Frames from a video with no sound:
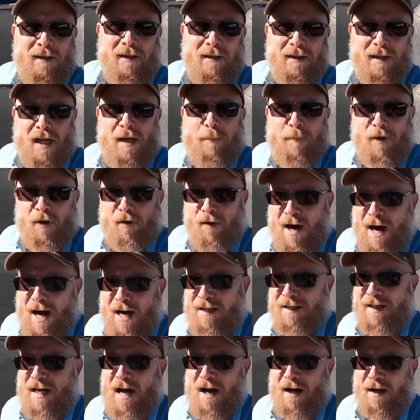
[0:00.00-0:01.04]
Keep your
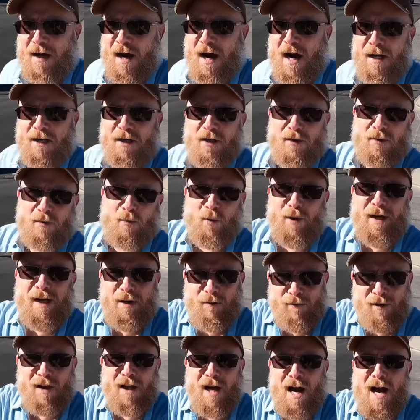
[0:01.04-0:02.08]
eyes out, God, because we
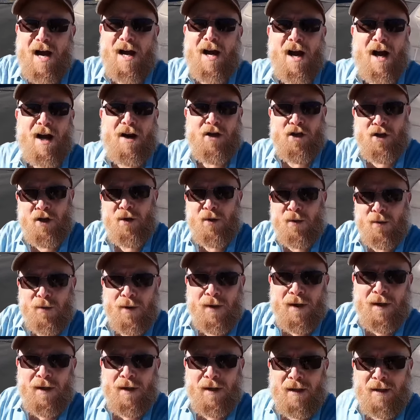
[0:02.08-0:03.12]
rely on you
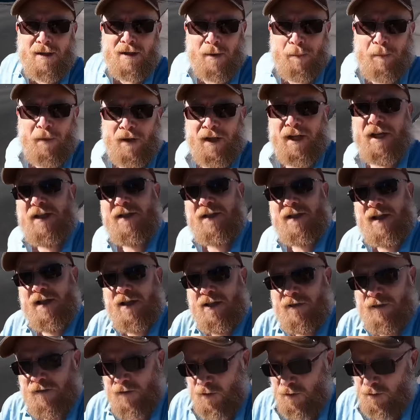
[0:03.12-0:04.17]
to police
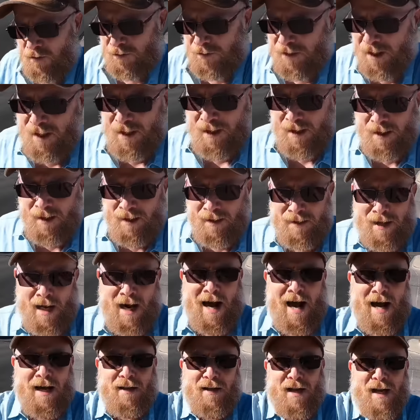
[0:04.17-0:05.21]
these fools that
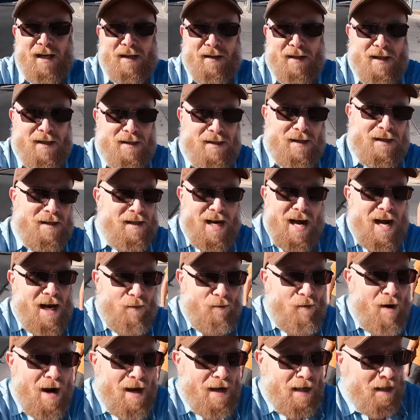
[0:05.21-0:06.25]
act like this. It's not
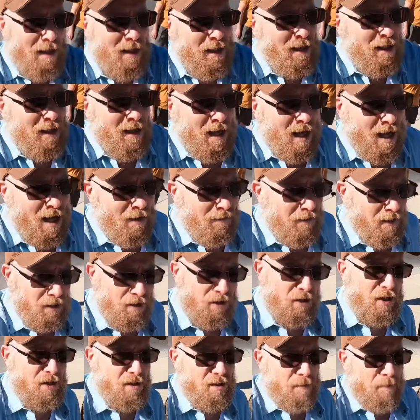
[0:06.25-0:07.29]
right. Uh, this
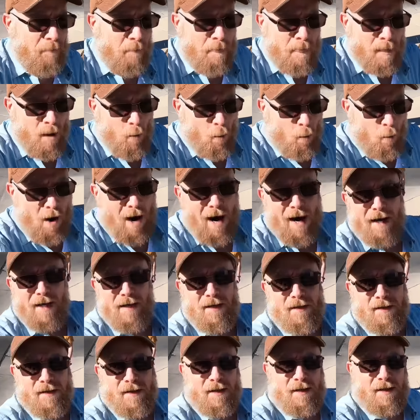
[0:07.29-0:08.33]
just
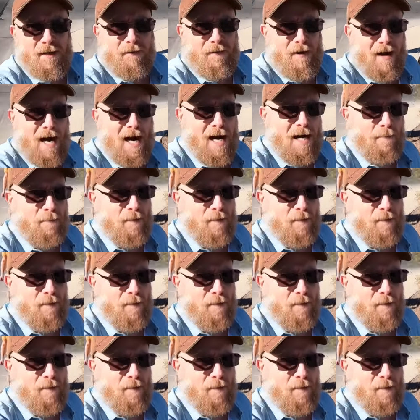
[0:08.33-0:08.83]
widens the divide